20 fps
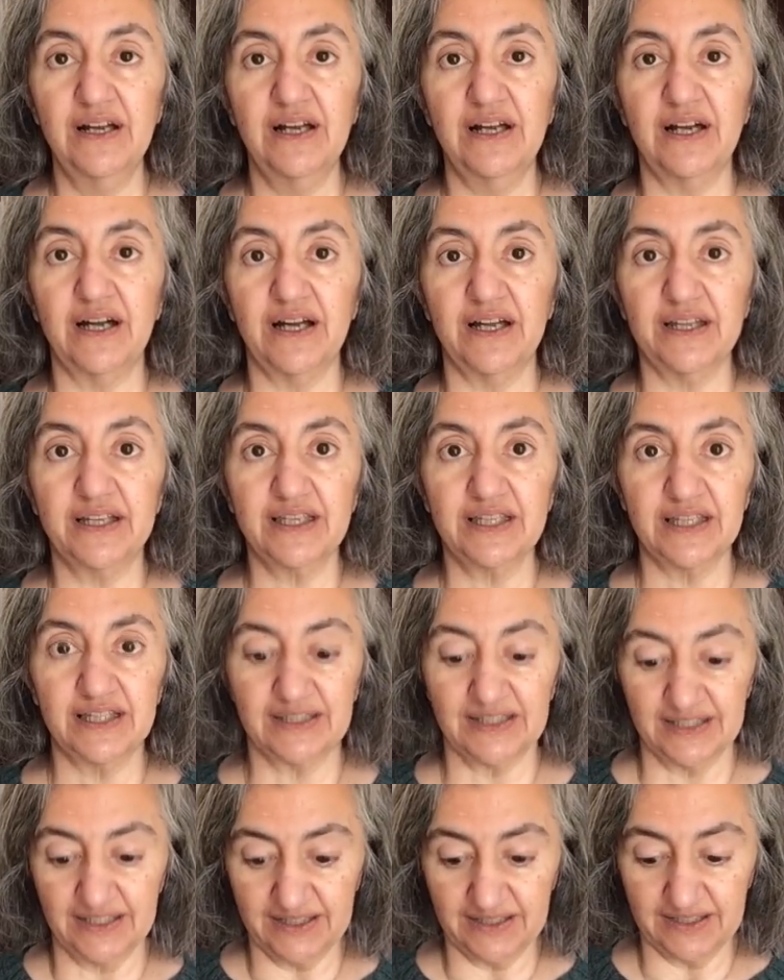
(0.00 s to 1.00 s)
I
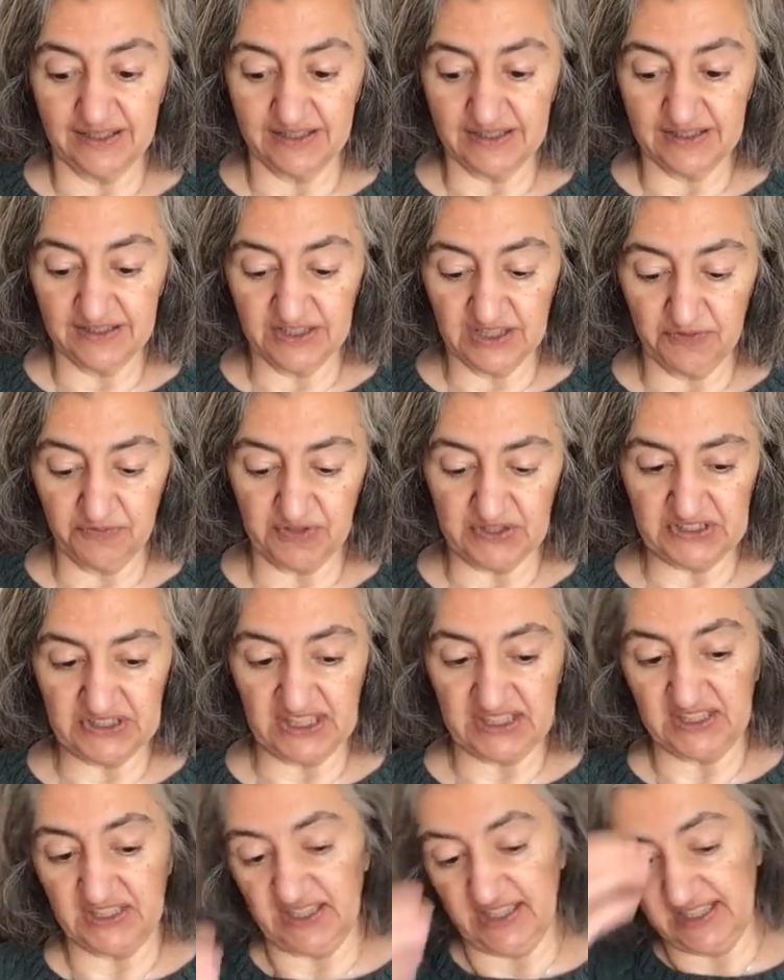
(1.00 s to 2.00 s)
can learn different
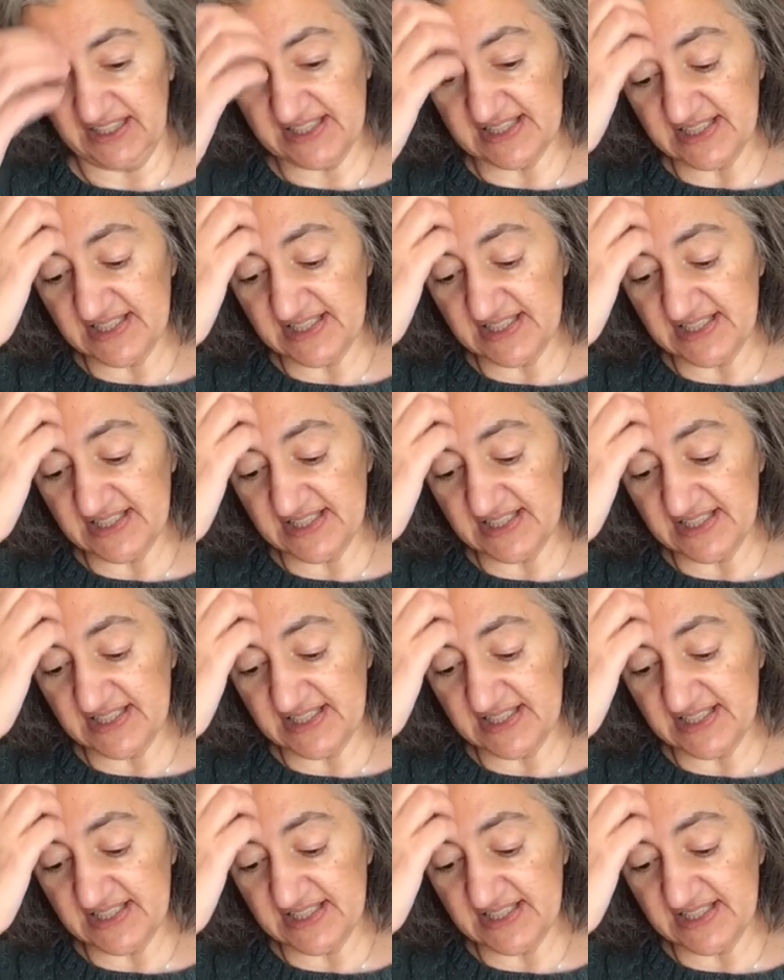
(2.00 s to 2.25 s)
techniques.